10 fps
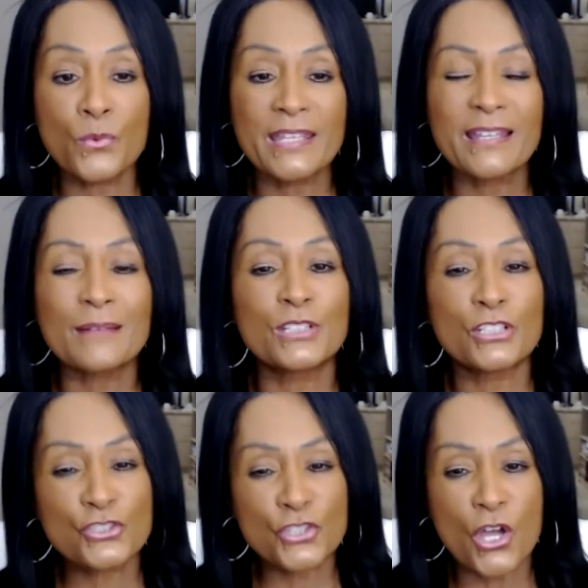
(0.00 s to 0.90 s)
week, I'm
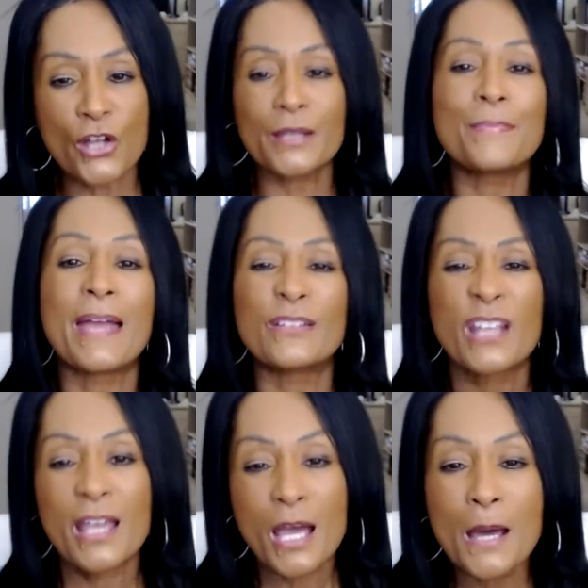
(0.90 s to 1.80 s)
going to talk
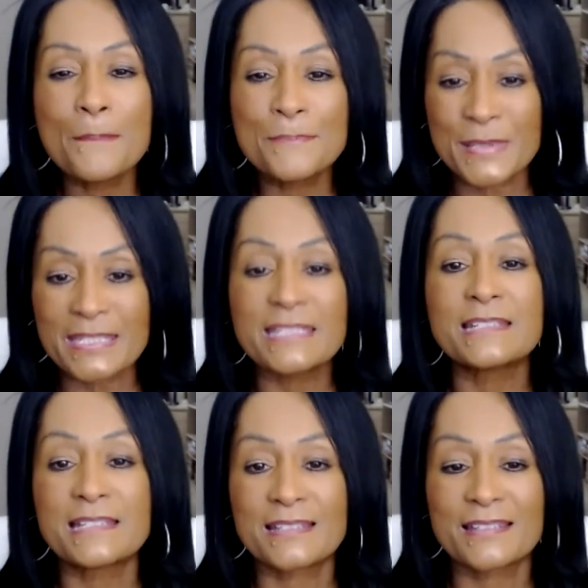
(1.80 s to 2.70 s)
about a
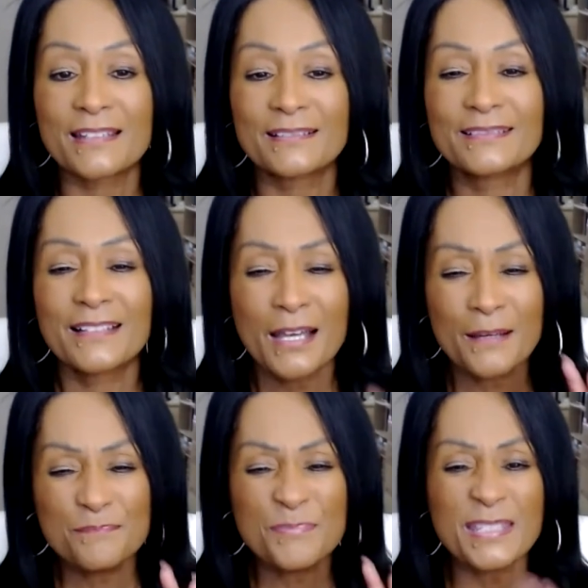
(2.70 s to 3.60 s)
piece
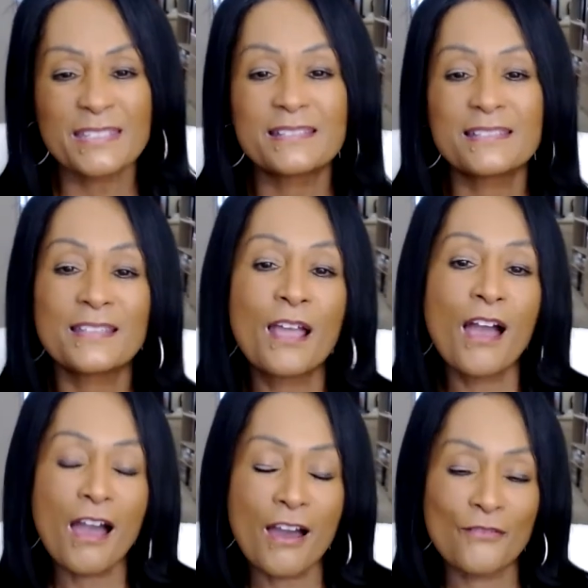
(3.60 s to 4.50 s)

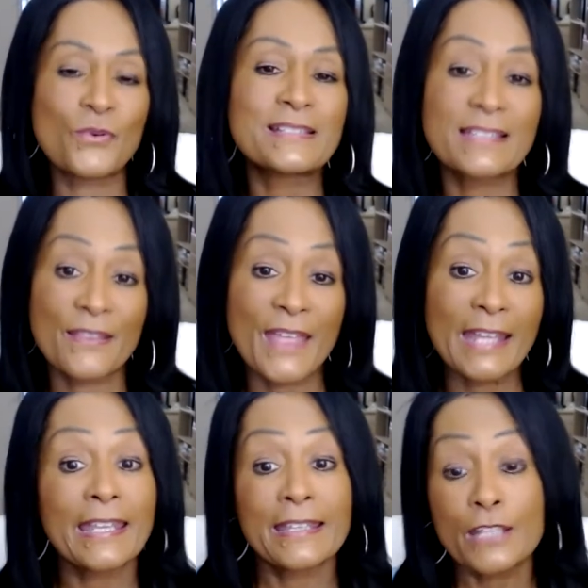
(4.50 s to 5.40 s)
of what's in
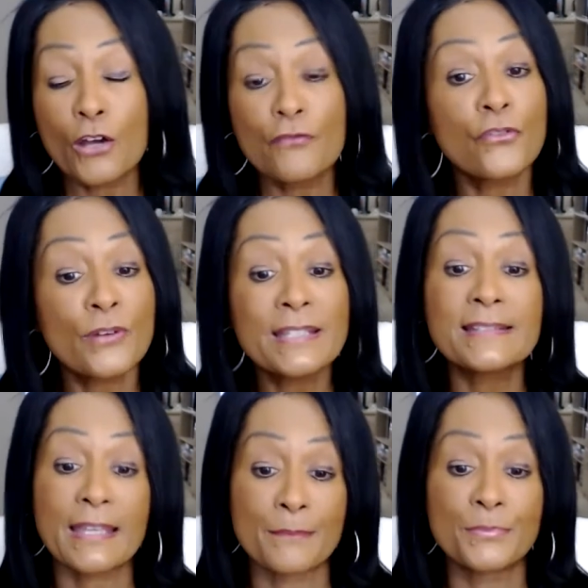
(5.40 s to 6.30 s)
that handout. For
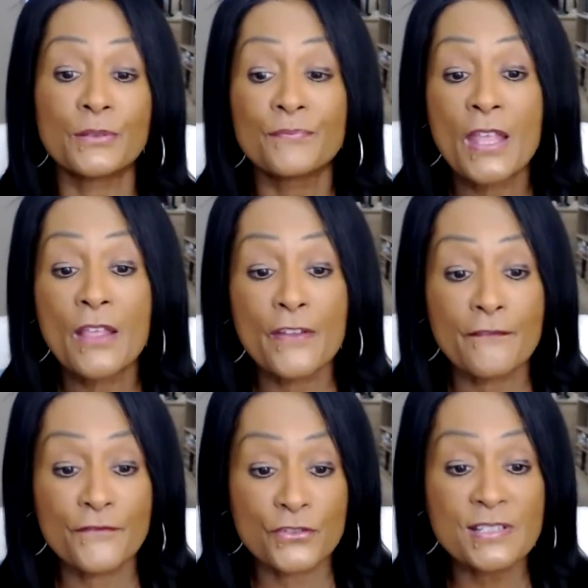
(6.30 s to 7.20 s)
example, the
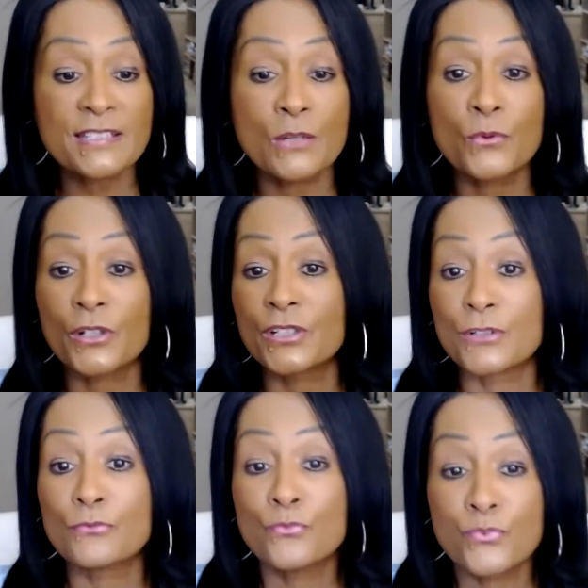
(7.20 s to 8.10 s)
first thing we're going
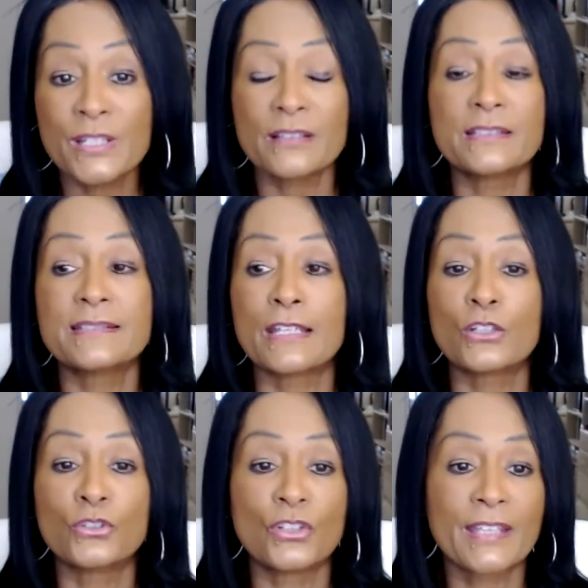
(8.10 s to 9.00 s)
to really
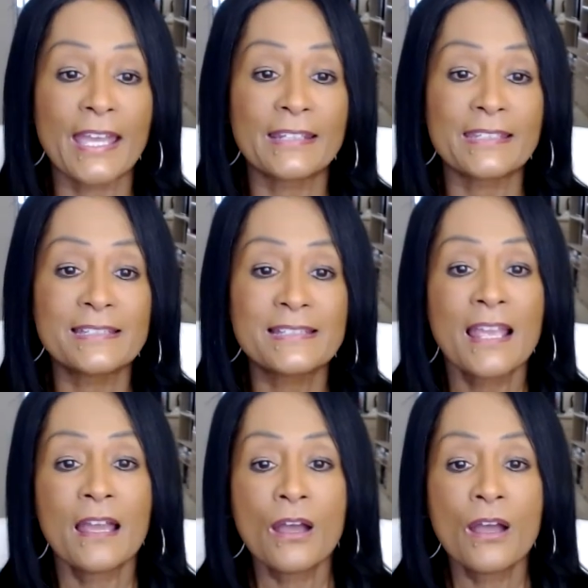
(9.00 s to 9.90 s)
take a look at is,